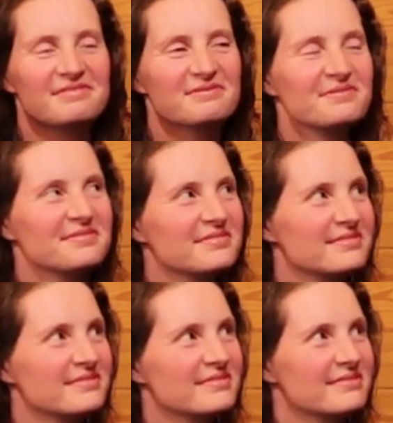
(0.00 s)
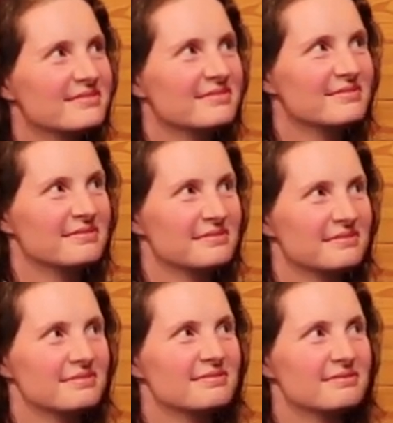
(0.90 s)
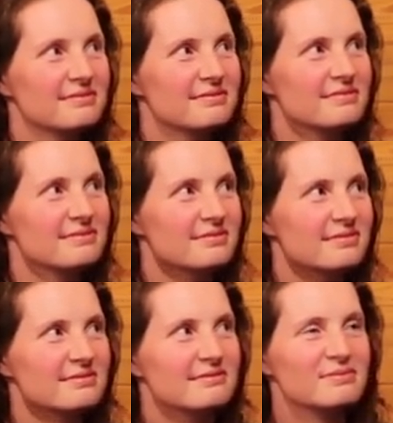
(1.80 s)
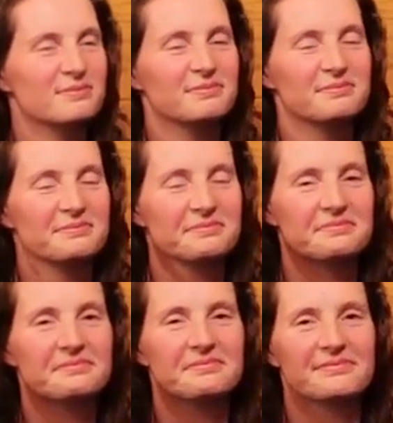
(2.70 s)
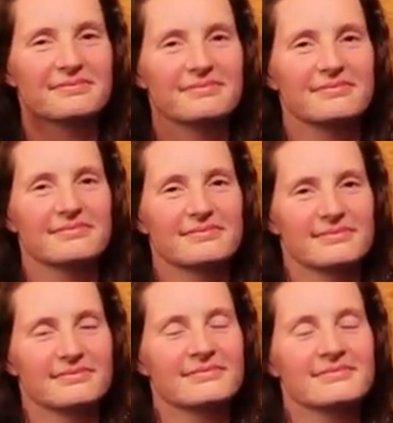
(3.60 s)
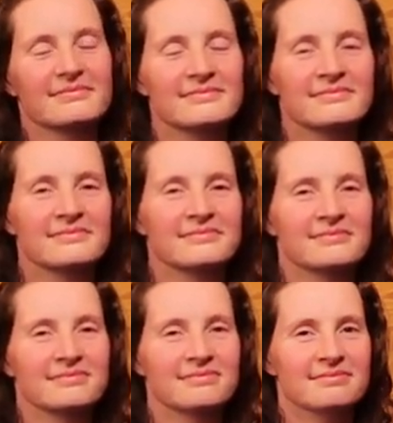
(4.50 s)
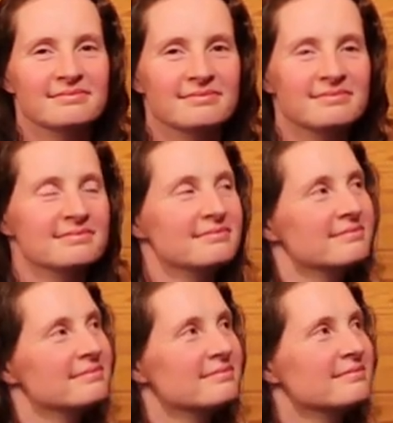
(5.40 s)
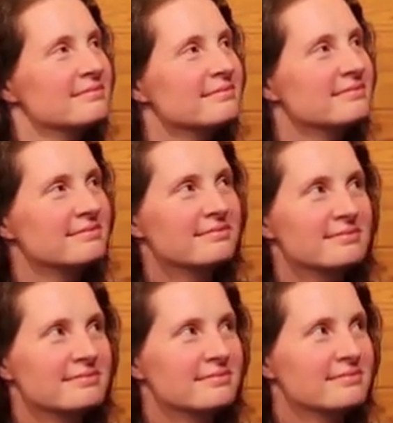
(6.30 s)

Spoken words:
(silent)